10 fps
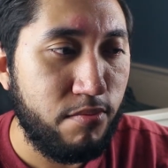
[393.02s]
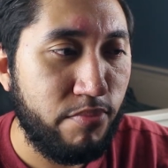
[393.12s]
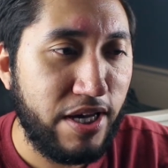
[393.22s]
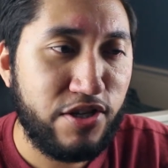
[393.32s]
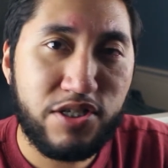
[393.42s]

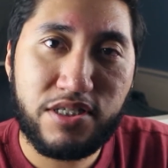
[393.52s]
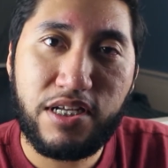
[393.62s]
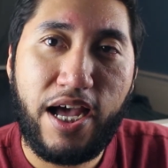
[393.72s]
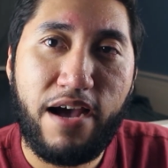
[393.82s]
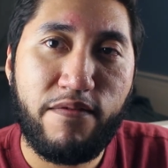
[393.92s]
But yeah, just
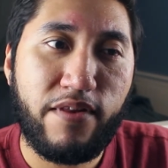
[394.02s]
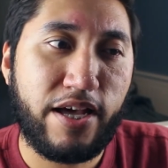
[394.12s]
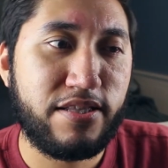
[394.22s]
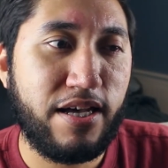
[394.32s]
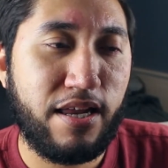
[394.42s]
to have
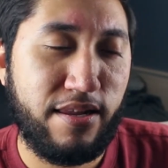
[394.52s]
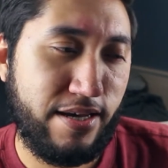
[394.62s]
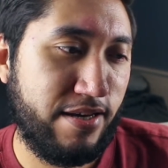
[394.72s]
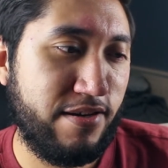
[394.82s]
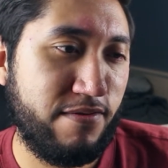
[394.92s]
like that,
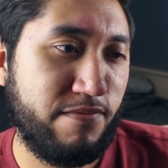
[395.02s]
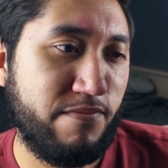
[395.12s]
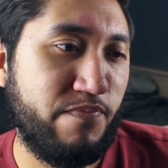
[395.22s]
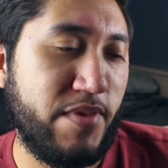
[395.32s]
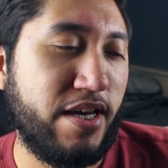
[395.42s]
like,
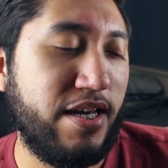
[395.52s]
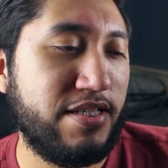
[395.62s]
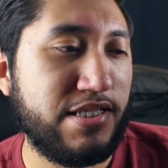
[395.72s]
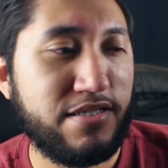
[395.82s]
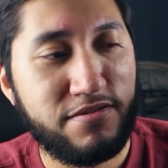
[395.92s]
I
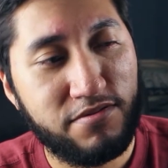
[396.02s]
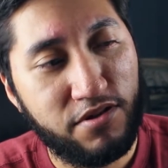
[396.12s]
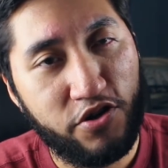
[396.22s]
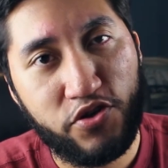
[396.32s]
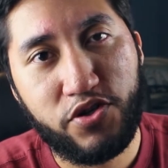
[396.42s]
guess,
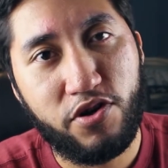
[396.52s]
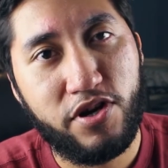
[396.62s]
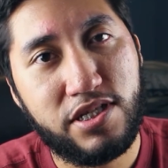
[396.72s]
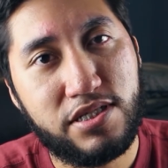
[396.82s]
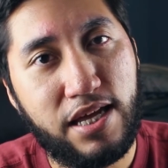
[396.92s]

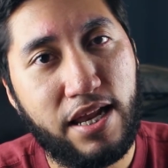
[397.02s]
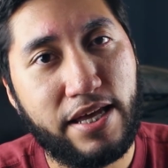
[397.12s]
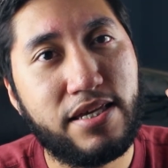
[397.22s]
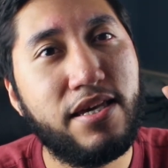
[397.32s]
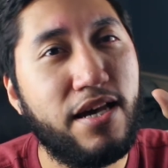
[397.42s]
assurance that,
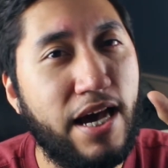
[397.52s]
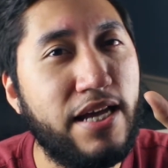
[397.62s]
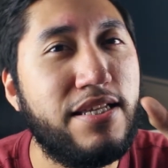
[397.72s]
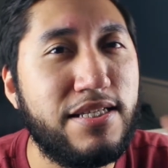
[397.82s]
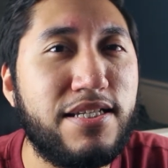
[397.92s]
like, yeah,
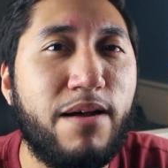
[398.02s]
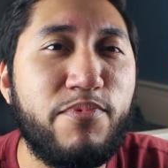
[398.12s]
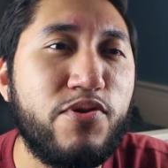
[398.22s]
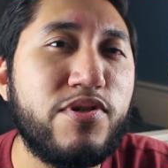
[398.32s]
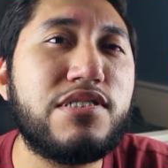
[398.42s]

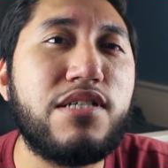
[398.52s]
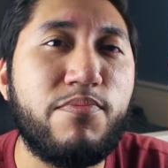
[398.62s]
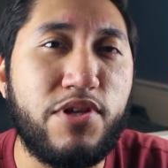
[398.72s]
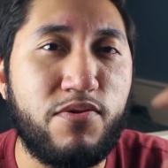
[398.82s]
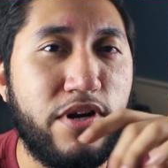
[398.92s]
I'm doing
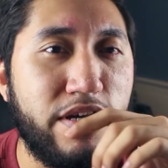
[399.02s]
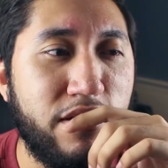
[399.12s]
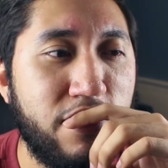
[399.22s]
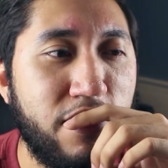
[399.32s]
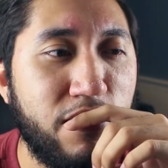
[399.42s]
something right,
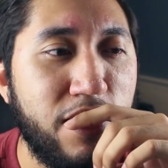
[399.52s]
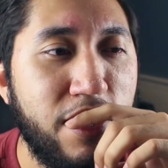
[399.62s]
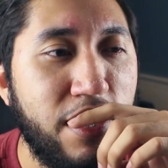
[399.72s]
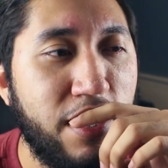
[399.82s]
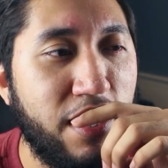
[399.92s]
you know?
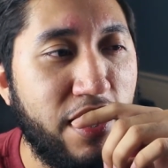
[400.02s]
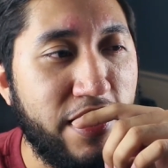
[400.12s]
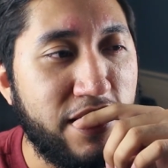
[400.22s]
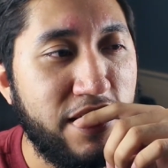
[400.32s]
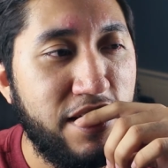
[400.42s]

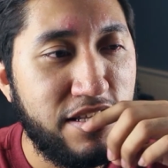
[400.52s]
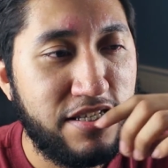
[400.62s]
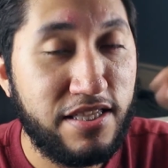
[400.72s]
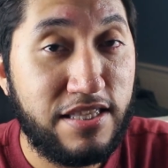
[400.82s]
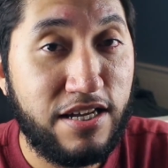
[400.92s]
Like,
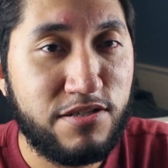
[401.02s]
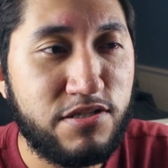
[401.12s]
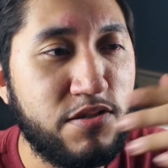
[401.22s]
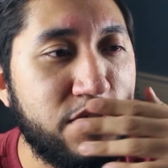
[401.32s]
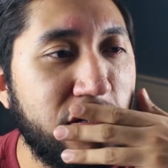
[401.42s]
10,000,
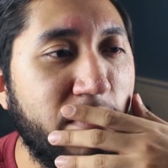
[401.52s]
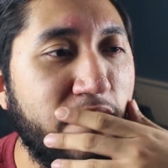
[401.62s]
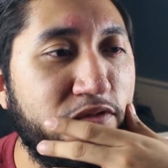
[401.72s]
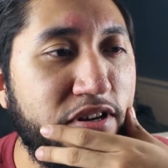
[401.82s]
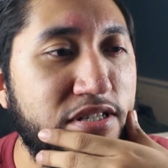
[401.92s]
so some of
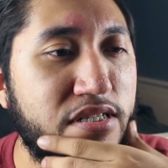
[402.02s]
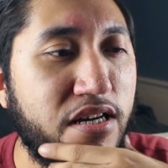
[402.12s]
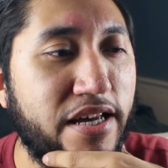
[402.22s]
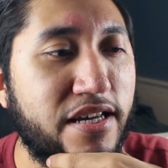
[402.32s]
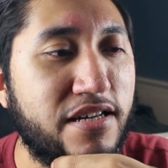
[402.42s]
my friends are
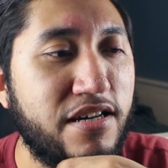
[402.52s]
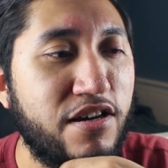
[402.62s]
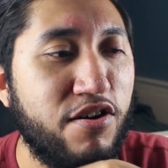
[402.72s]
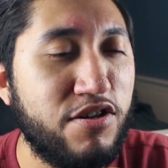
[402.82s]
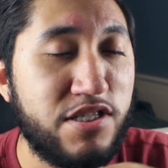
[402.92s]
like,
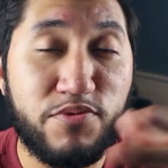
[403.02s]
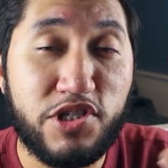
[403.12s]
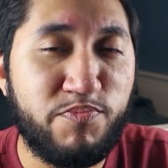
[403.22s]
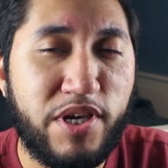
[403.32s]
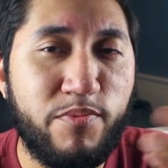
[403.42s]
or some
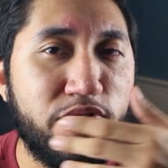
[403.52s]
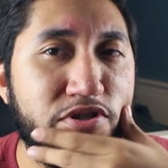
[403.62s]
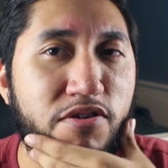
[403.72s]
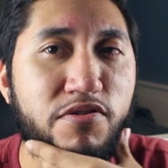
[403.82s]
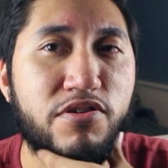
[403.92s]
just people in
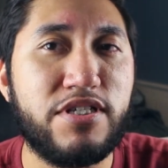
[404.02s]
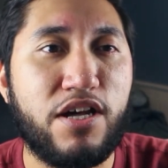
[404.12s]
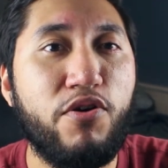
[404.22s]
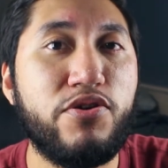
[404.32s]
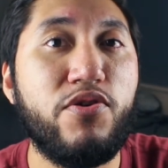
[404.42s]
general, they're
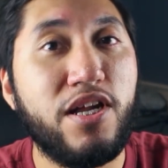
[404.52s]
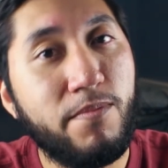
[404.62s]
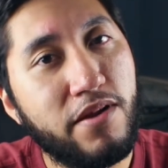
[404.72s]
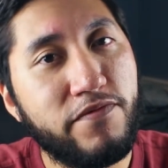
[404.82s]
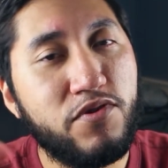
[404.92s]
like, oh, you hit a
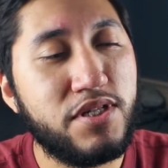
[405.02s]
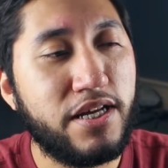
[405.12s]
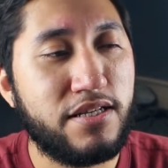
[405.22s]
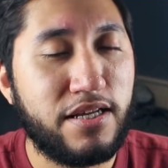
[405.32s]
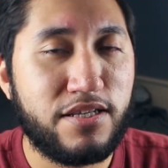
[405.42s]
million views?
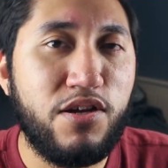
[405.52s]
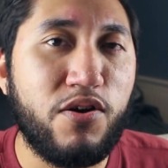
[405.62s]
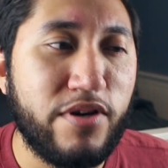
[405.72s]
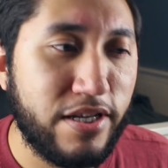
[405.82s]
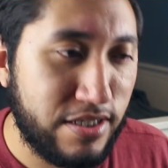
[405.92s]
Like,
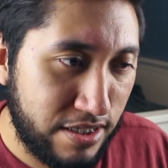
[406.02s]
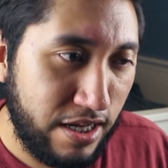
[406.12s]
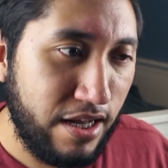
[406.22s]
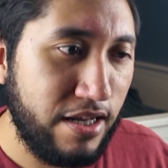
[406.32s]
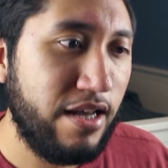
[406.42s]
no, it's
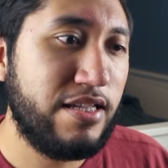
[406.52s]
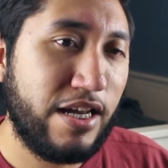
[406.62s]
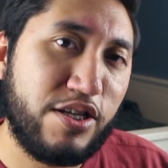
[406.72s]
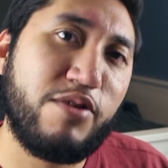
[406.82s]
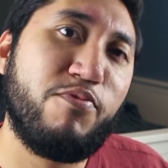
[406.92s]

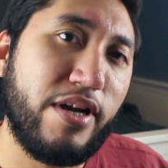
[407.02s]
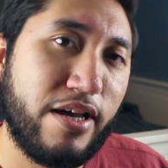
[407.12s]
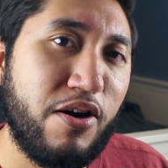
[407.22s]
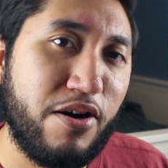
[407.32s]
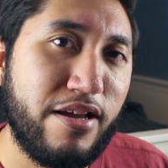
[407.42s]
actually really
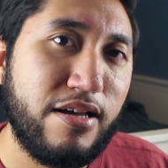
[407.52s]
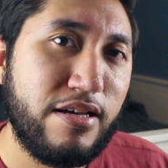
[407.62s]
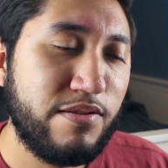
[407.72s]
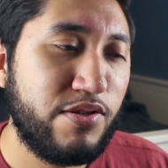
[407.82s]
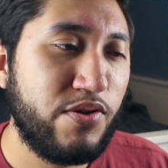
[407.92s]
hard
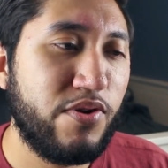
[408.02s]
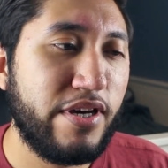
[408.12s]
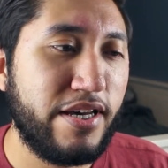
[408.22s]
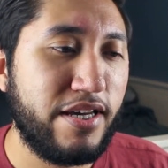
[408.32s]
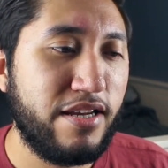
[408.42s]
to
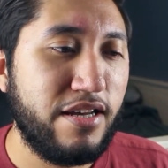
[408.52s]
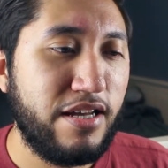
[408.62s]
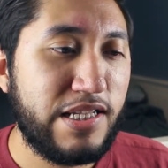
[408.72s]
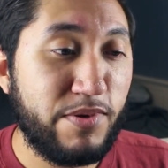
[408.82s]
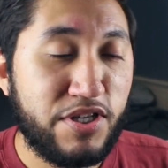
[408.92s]
hit,
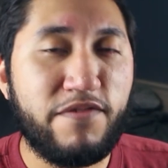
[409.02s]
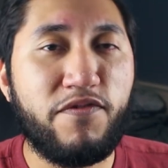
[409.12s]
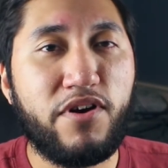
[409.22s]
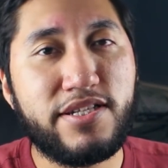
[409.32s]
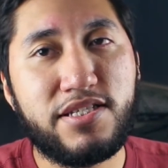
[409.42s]
especially
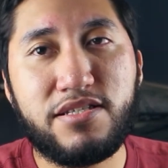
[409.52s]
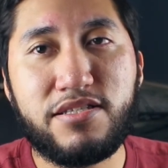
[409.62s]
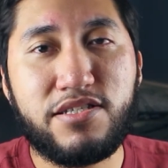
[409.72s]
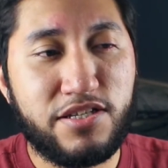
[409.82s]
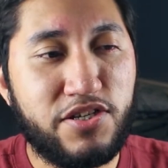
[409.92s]
for like
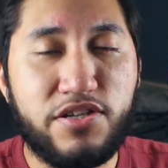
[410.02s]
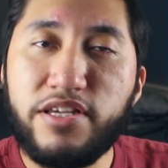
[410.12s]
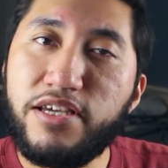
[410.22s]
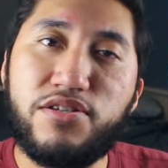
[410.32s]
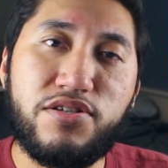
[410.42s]
such a
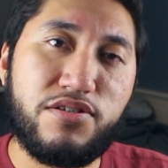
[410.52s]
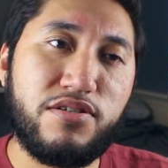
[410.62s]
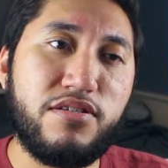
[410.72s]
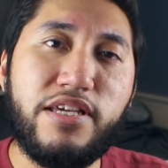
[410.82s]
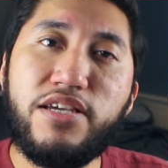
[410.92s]
niche,
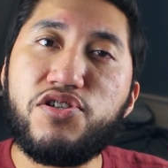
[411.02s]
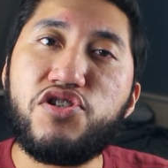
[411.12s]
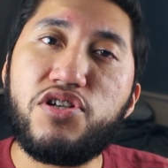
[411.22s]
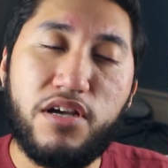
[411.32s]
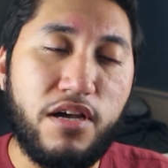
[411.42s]

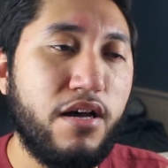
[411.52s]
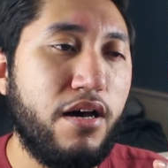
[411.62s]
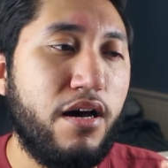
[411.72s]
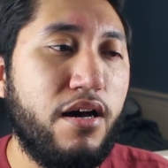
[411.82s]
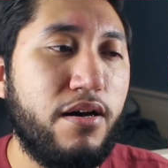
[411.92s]

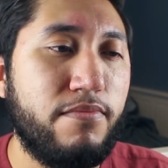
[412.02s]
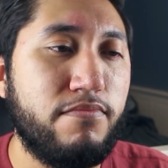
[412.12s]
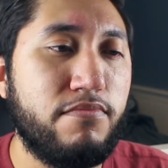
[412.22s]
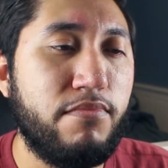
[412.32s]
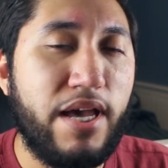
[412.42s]

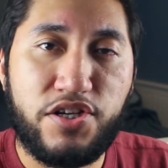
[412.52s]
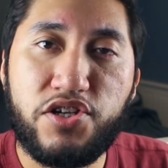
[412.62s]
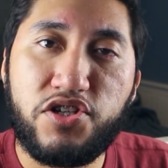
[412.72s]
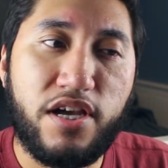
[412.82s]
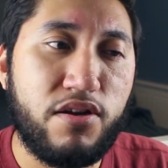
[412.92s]

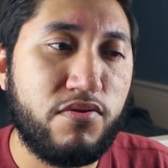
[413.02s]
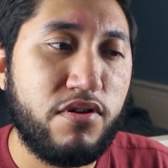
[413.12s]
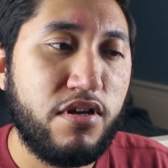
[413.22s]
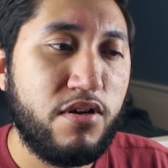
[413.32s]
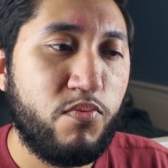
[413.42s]
magic
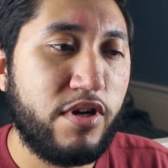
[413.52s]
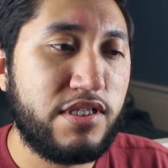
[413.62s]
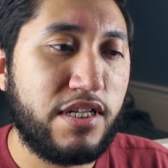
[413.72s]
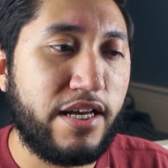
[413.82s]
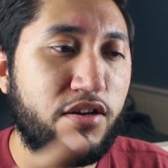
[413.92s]
channel, where
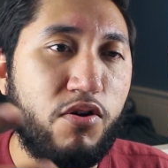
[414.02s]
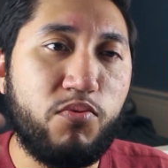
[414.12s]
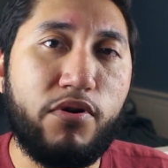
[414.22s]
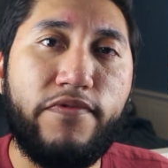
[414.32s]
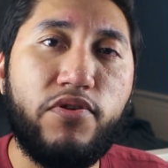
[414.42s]
it's like, oh,
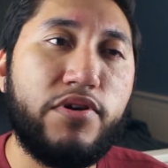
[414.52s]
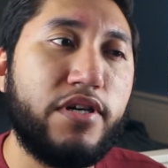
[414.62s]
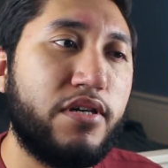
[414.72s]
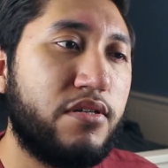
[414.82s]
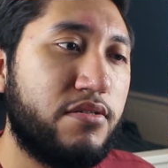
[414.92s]

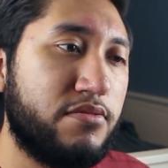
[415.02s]
reviewing